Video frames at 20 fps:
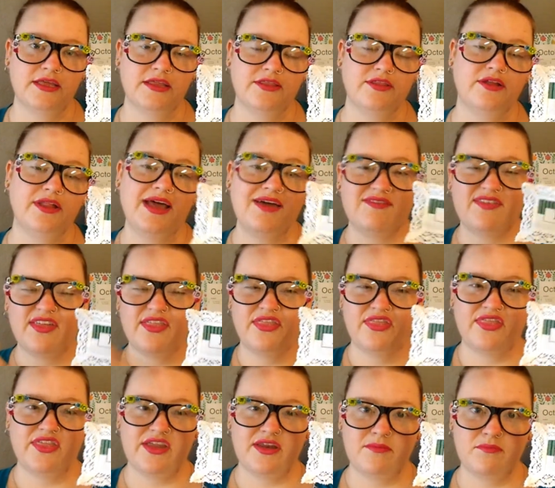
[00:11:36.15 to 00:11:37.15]
They'll have a
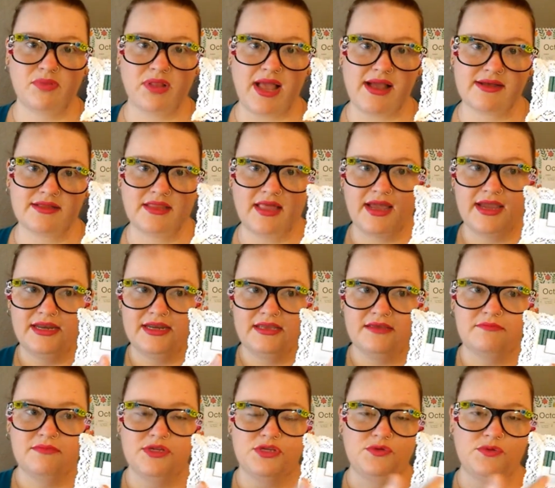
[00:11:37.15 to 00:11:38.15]
thin black line
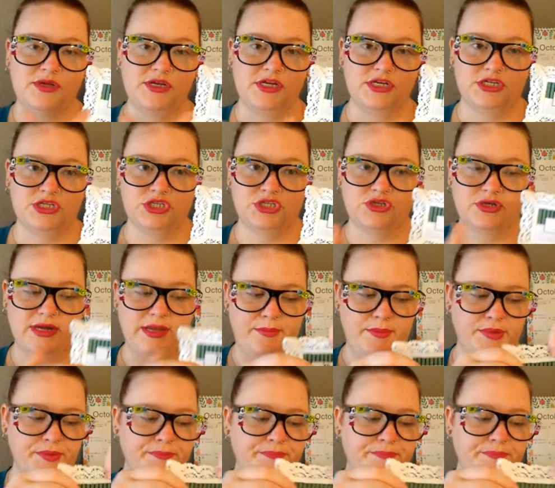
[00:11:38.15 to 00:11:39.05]
in between each stripe.